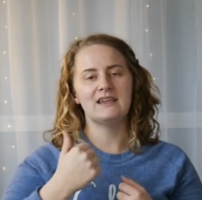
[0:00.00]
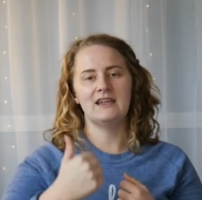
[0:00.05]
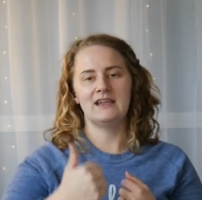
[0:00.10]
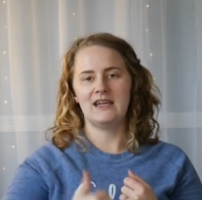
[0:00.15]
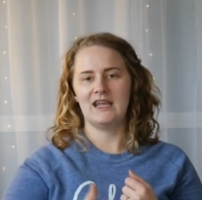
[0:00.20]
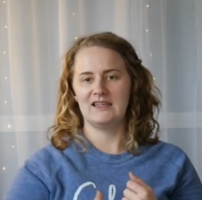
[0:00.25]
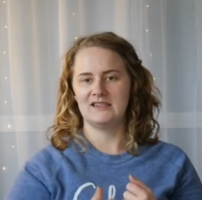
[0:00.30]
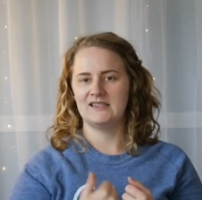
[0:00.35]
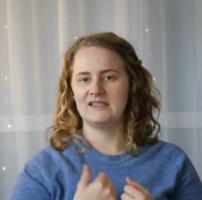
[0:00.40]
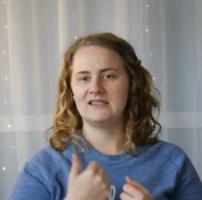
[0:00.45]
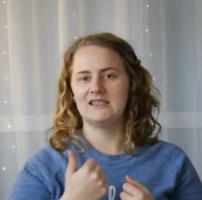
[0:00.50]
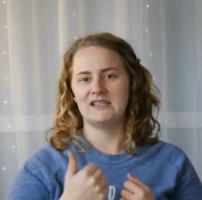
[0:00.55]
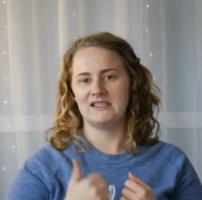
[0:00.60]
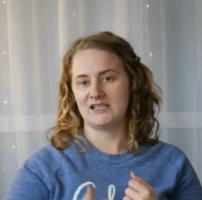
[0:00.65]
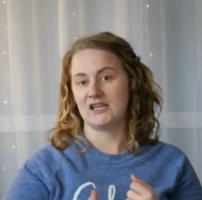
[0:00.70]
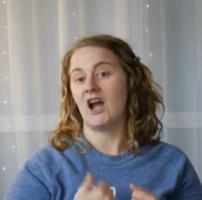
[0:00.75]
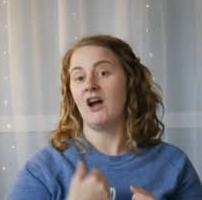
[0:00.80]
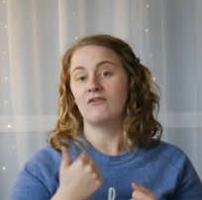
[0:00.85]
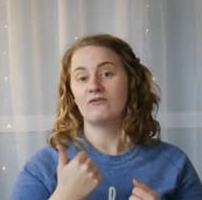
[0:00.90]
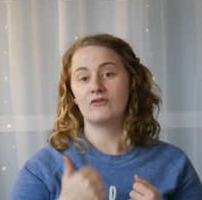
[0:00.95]
against
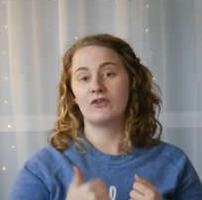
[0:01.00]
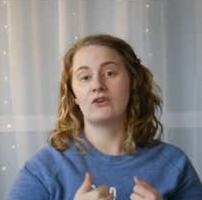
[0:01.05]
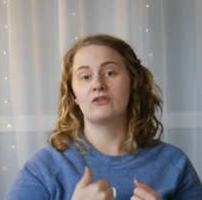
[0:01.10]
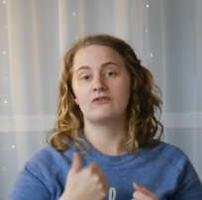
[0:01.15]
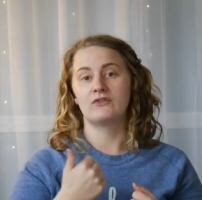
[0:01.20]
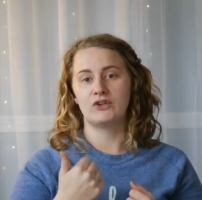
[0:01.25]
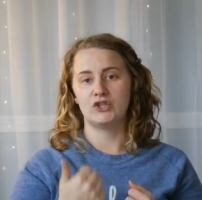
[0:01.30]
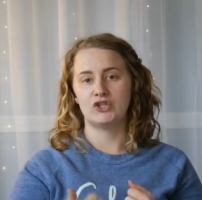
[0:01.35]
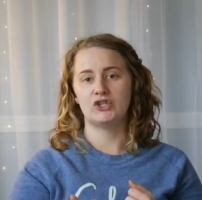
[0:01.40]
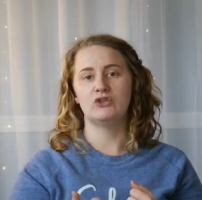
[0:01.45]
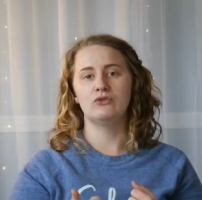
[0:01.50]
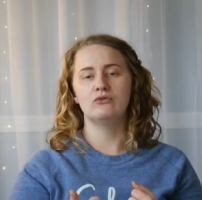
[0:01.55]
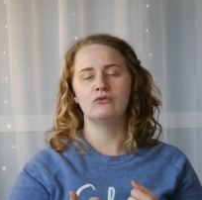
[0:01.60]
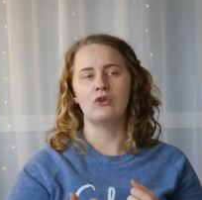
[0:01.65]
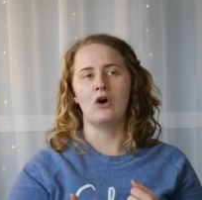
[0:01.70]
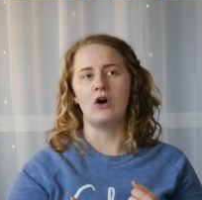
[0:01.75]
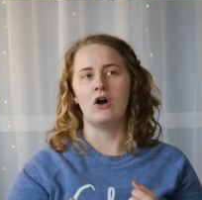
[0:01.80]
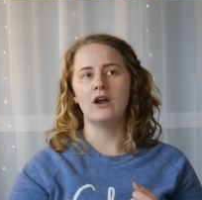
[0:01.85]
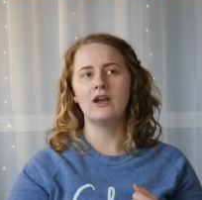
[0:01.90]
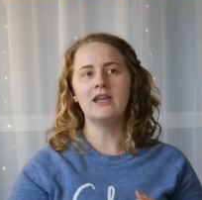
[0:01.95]
discomfort for too
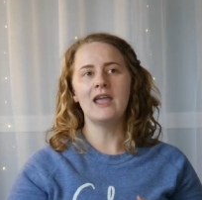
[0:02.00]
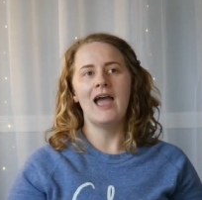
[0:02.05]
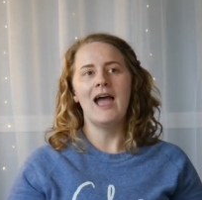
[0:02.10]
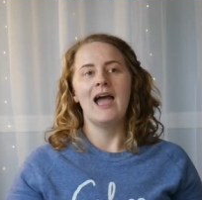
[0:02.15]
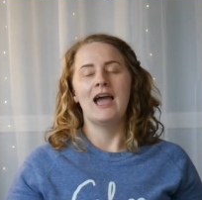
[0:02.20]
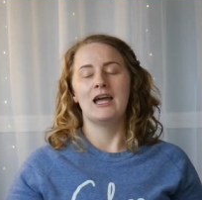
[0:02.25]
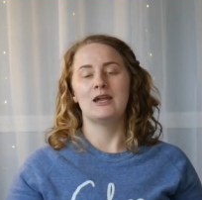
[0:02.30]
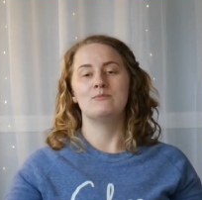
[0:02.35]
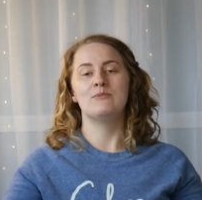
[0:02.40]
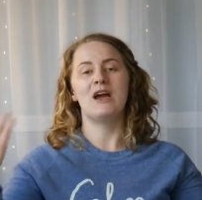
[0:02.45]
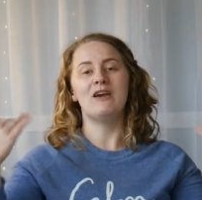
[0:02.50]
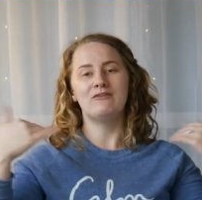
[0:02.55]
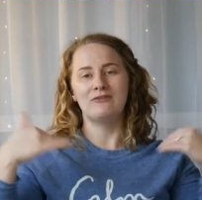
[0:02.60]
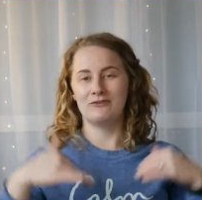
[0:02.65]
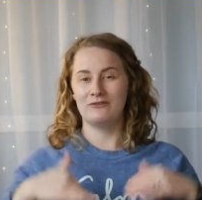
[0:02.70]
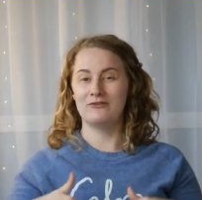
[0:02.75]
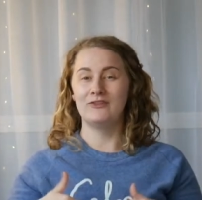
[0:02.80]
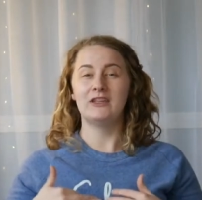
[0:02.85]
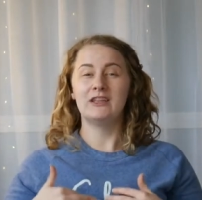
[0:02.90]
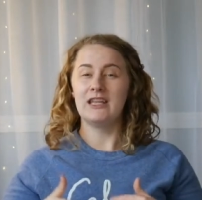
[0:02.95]
long, and I'm not
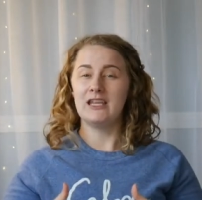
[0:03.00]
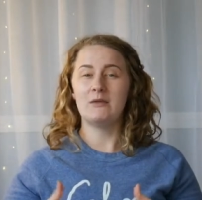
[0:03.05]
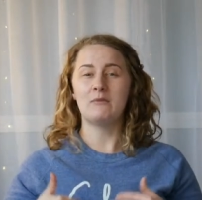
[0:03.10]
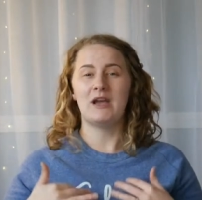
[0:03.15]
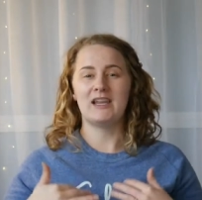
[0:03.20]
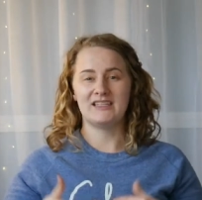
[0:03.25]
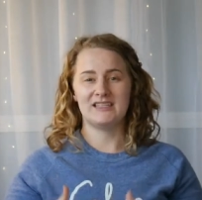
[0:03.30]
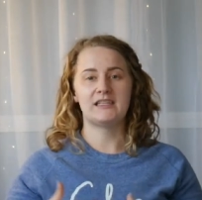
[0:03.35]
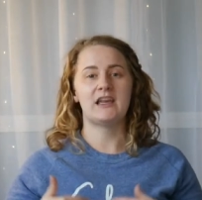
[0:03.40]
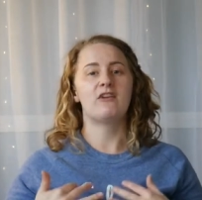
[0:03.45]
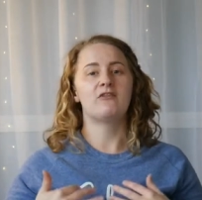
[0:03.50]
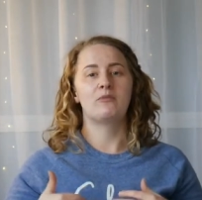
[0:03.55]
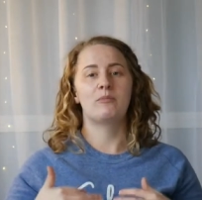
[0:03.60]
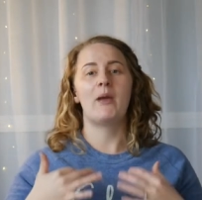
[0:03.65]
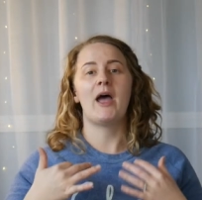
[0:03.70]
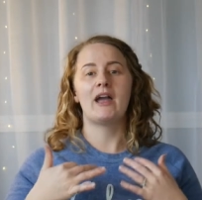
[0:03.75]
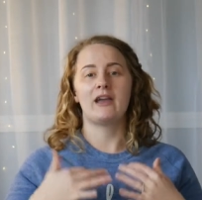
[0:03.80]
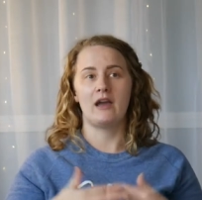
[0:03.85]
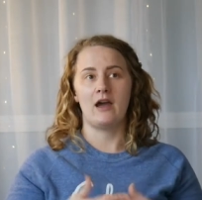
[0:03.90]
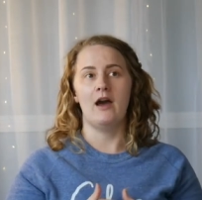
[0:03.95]
filling myself
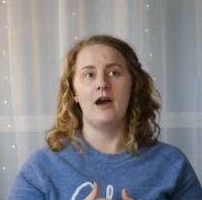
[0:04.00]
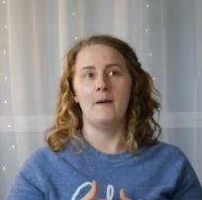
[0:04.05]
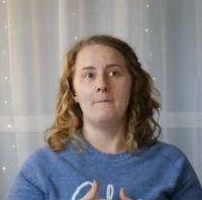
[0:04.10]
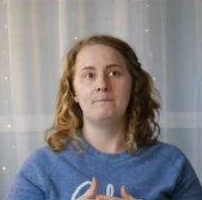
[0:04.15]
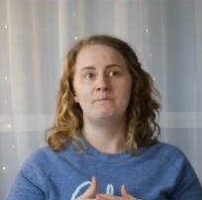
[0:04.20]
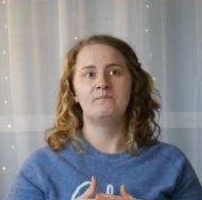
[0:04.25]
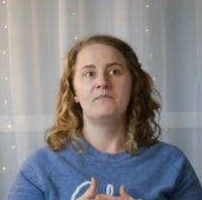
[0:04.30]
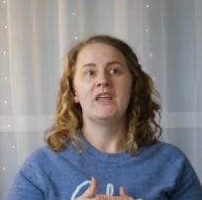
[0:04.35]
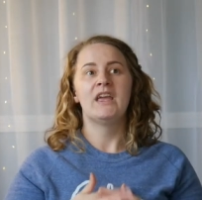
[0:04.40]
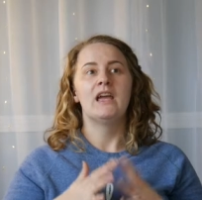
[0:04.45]
back up.